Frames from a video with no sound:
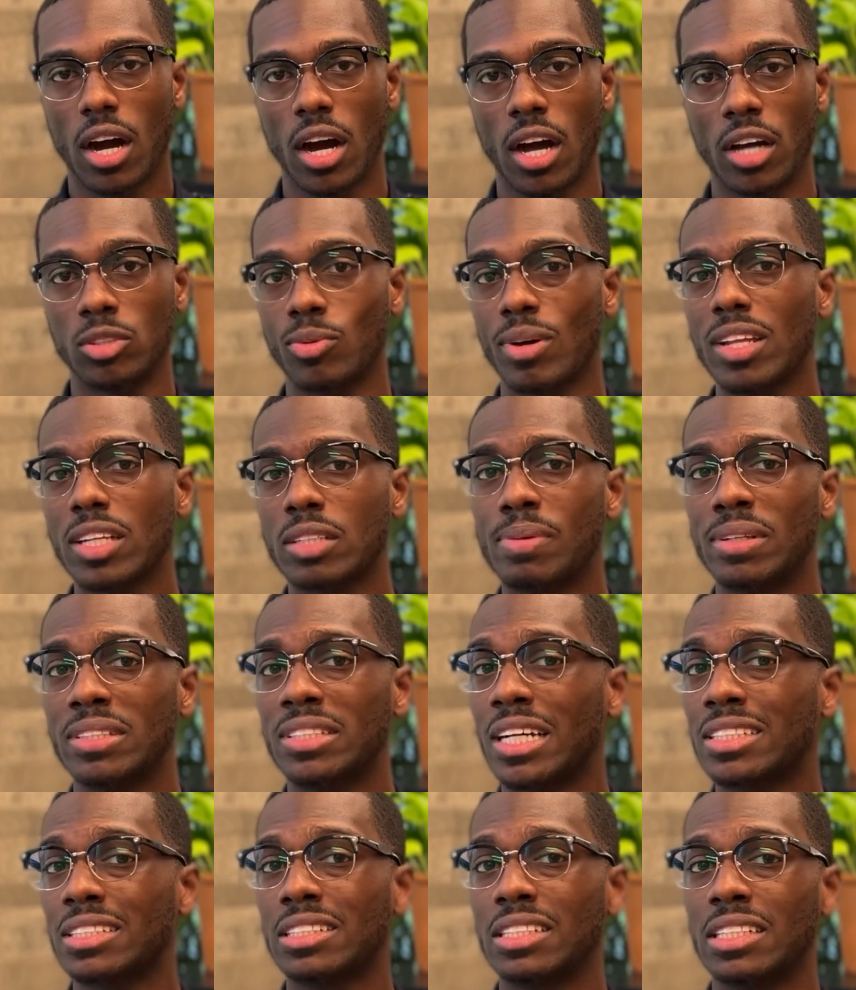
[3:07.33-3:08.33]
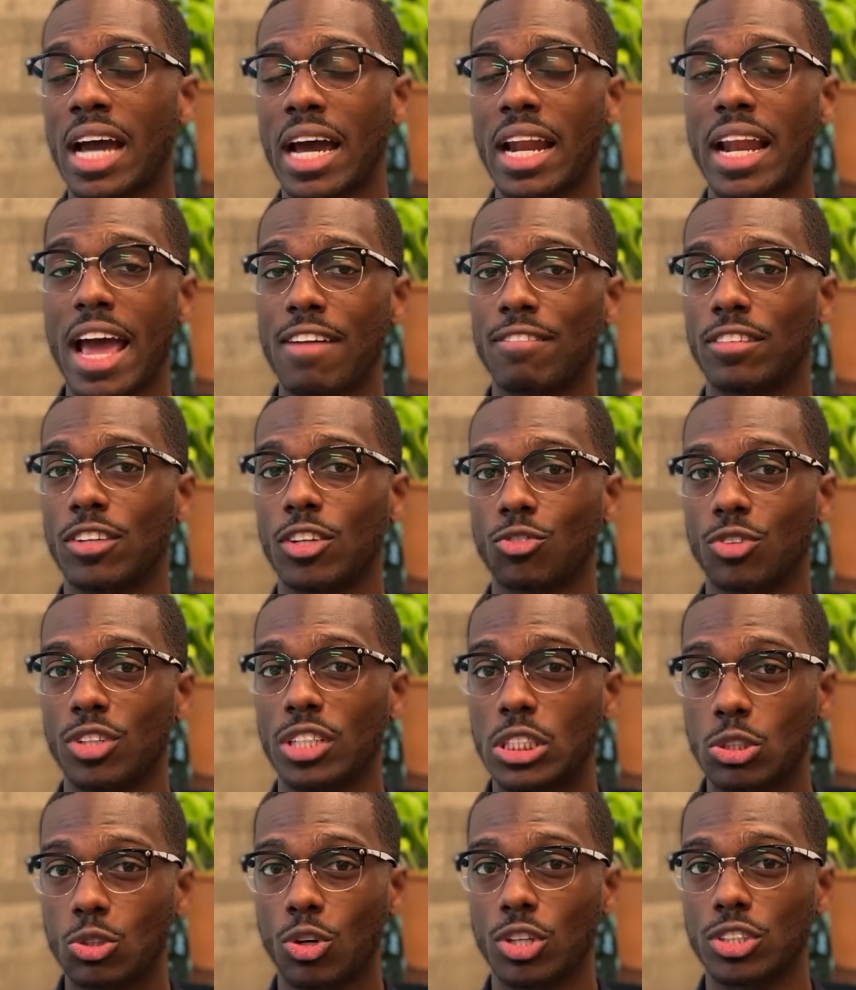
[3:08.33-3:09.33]
as well as potentially not having the
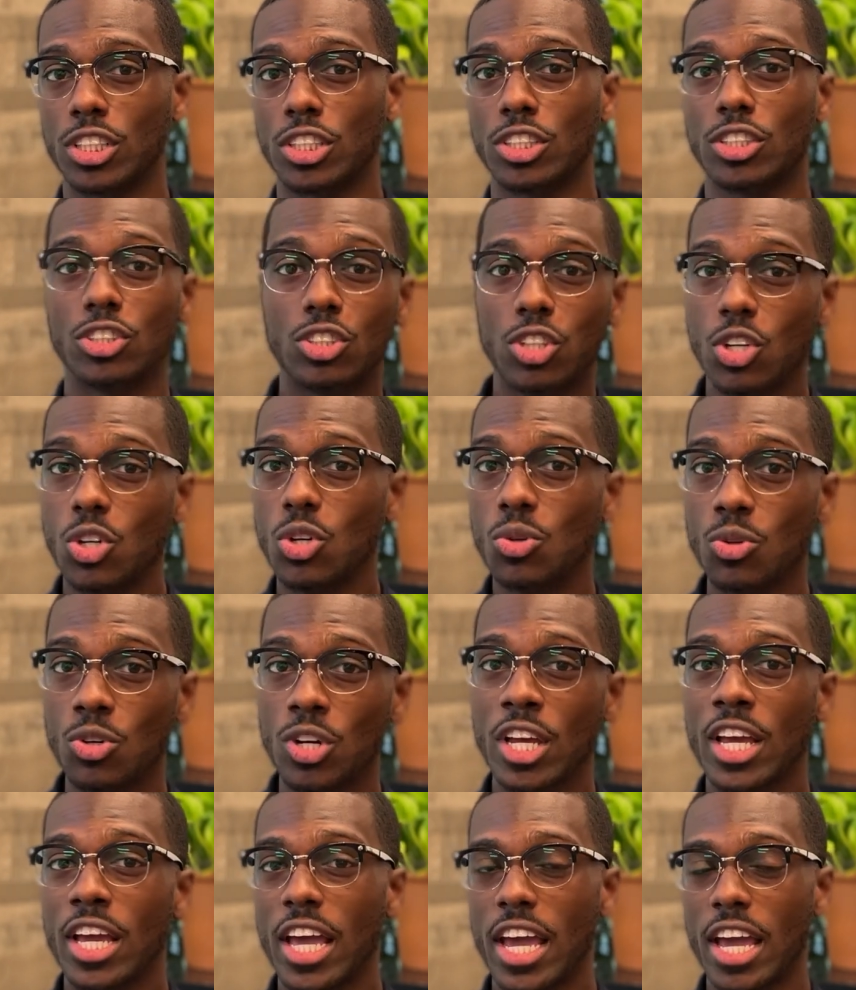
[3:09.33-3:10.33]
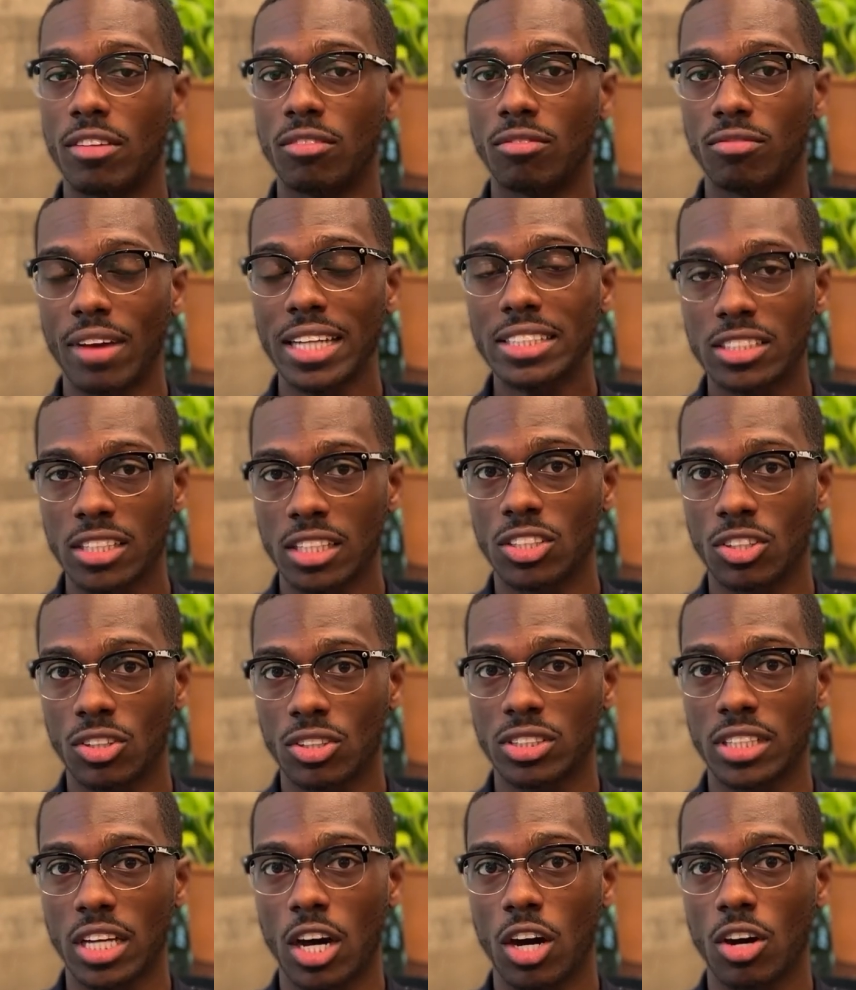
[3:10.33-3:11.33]
resources to invest in
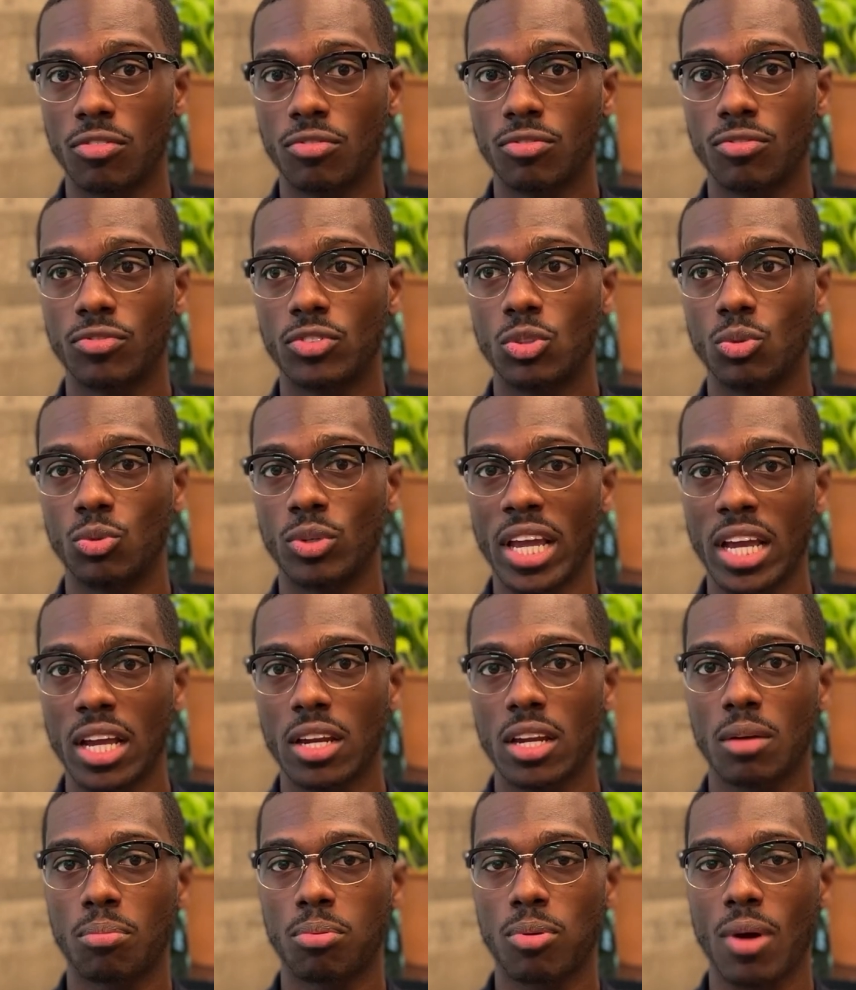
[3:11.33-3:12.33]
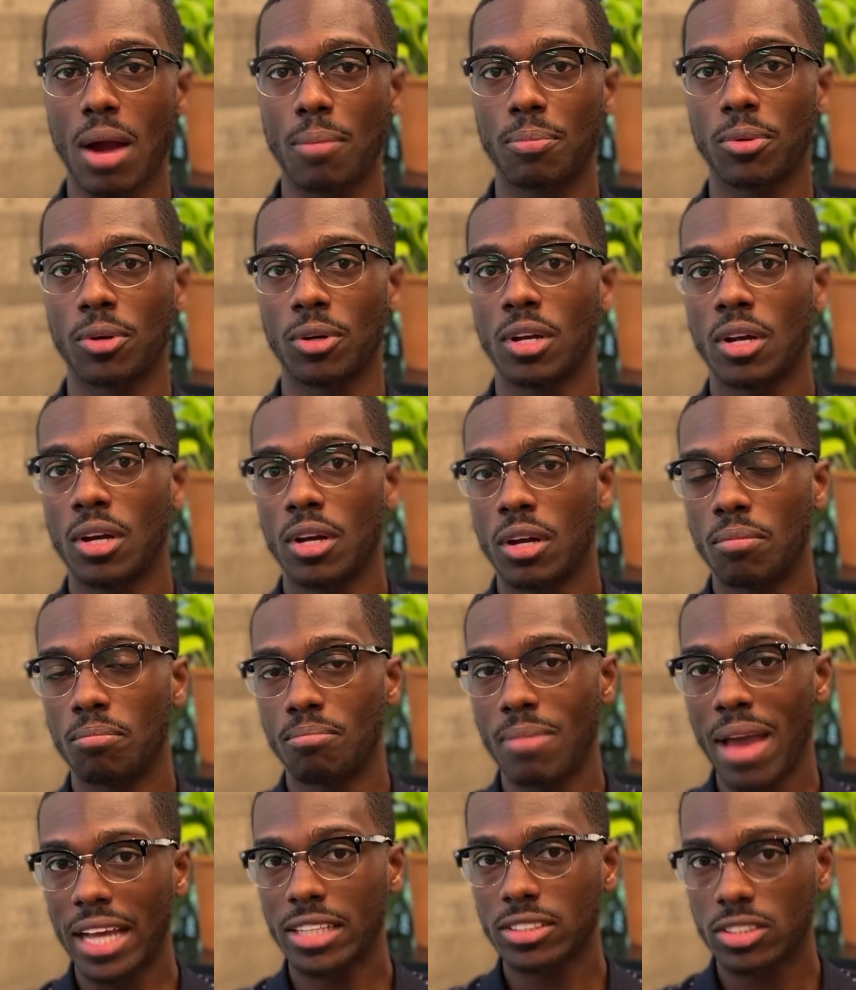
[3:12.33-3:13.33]
yourself, to get in a proper
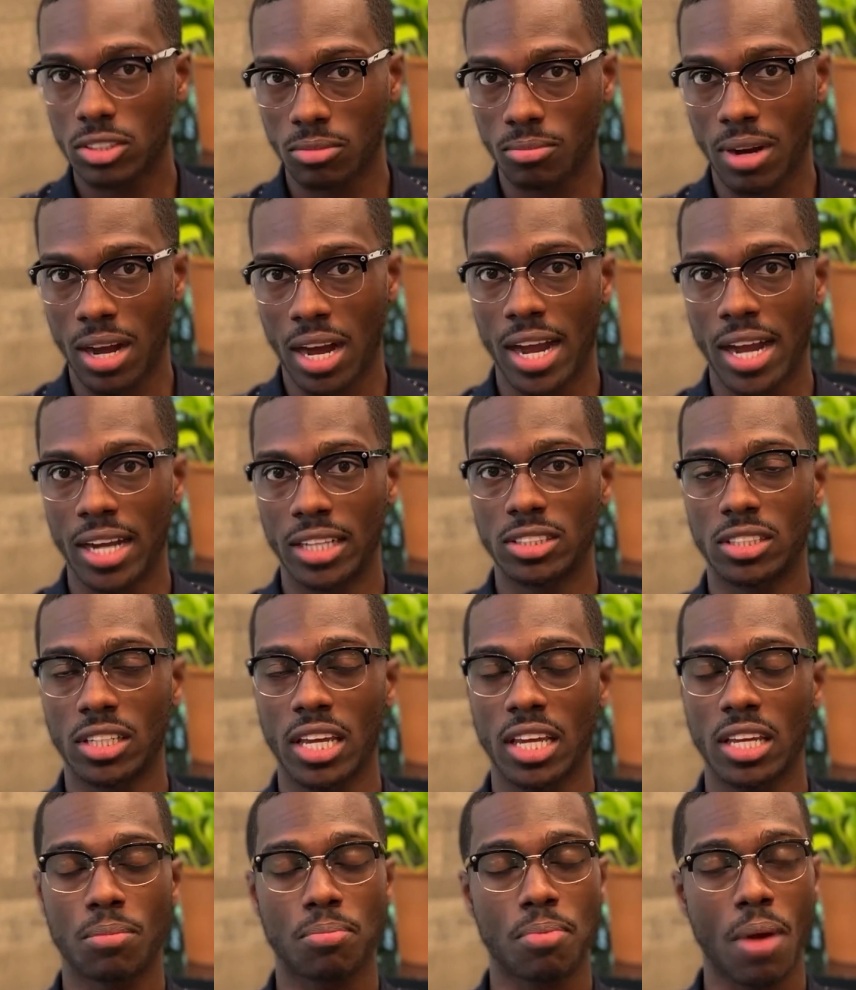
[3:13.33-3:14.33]
mastermind, to get in the